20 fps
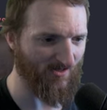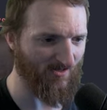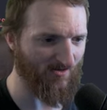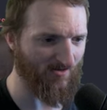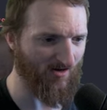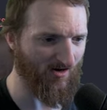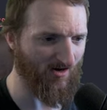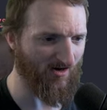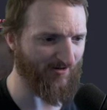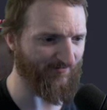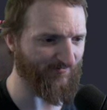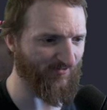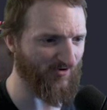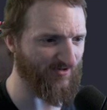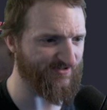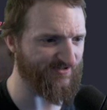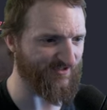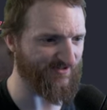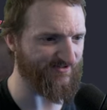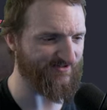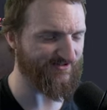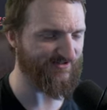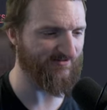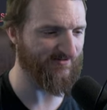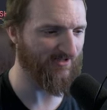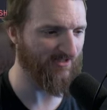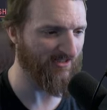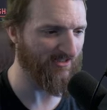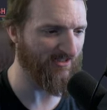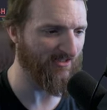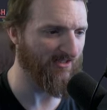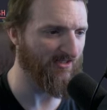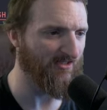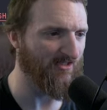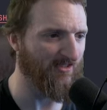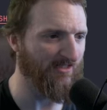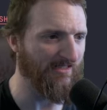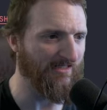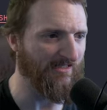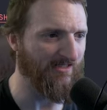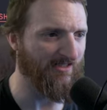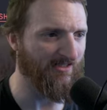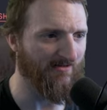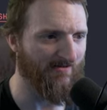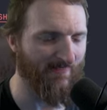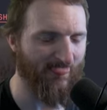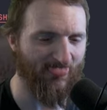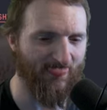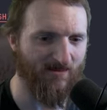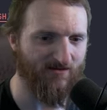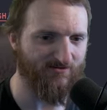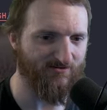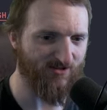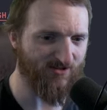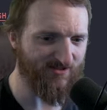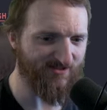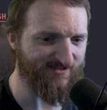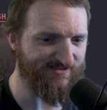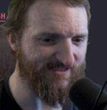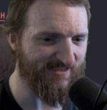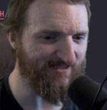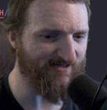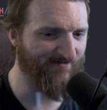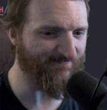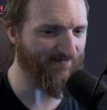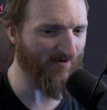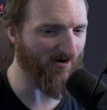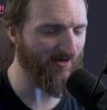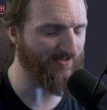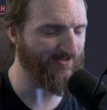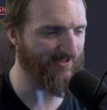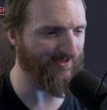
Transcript: All right, for instance, you can see the font